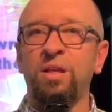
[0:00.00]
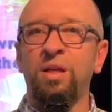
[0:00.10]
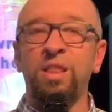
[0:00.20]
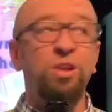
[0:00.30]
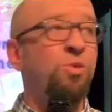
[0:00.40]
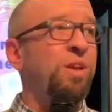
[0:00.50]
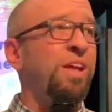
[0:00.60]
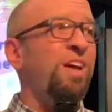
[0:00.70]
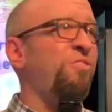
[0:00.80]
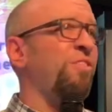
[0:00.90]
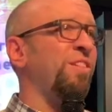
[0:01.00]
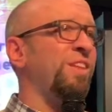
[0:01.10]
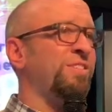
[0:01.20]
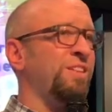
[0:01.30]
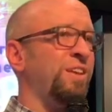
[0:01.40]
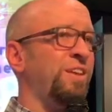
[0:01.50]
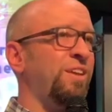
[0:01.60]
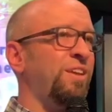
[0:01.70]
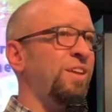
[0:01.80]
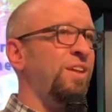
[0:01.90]
And they do it effortlessly.
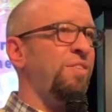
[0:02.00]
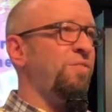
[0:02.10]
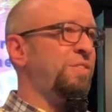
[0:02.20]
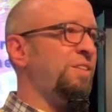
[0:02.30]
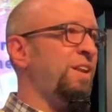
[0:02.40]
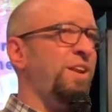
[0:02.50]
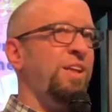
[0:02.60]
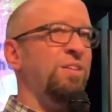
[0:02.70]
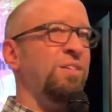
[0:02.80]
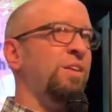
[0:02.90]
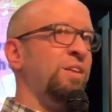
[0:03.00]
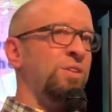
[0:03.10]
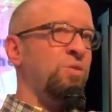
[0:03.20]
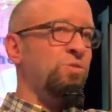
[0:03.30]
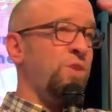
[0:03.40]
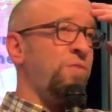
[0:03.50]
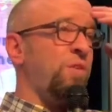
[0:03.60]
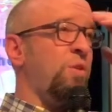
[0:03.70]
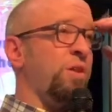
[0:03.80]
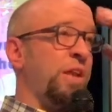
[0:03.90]
Have you ever seen an eagle? Go drive
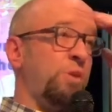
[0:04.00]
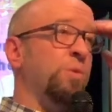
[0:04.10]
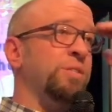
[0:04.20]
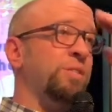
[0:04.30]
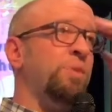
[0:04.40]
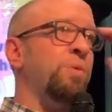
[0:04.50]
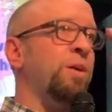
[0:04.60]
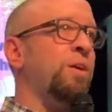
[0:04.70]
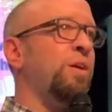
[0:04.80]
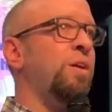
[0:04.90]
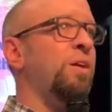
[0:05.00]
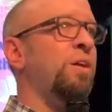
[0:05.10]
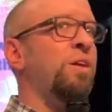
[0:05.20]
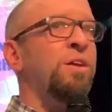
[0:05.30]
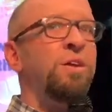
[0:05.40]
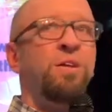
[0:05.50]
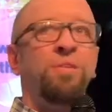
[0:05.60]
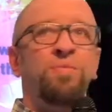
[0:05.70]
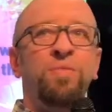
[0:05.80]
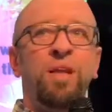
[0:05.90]
around today, you will see one.
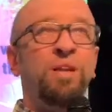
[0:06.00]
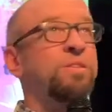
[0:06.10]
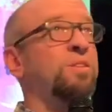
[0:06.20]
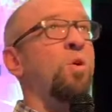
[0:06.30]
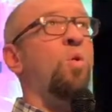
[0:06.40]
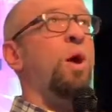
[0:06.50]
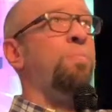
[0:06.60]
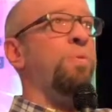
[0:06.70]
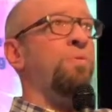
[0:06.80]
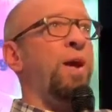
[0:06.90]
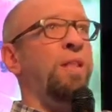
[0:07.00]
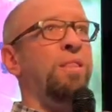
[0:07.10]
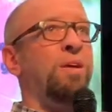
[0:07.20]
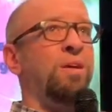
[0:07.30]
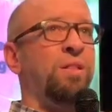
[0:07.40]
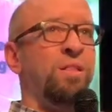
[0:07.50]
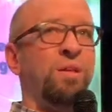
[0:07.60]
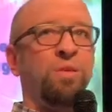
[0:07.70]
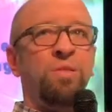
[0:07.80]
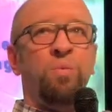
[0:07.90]
They just go up and ride the,
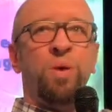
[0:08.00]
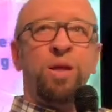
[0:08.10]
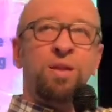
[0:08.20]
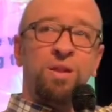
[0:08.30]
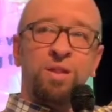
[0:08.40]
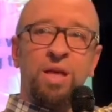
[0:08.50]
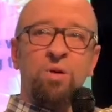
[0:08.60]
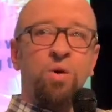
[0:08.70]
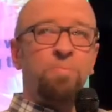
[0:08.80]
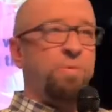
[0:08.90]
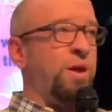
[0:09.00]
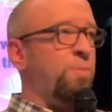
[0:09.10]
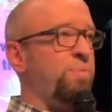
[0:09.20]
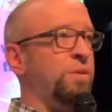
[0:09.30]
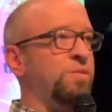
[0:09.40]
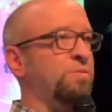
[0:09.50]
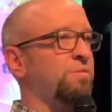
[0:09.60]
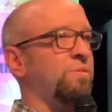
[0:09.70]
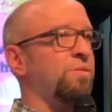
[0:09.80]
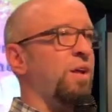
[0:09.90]
the, the wind and they go up and up and just
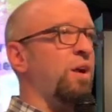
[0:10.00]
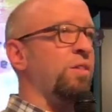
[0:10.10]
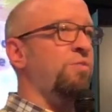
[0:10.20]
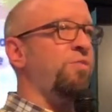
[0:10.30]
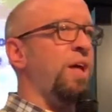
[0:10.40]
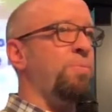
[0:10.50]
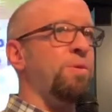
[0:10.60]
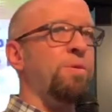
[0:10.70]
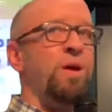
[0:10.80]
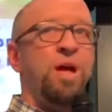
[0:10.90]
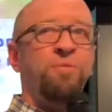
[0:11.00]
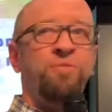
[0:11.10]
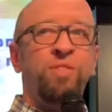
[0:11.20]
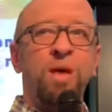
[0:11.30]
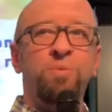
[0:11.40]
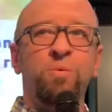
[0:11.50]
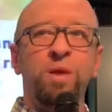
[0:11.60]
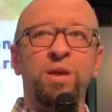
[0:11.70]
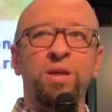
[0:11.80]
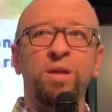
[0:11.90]
hardly flap a, flap a
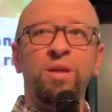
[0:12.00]
wing.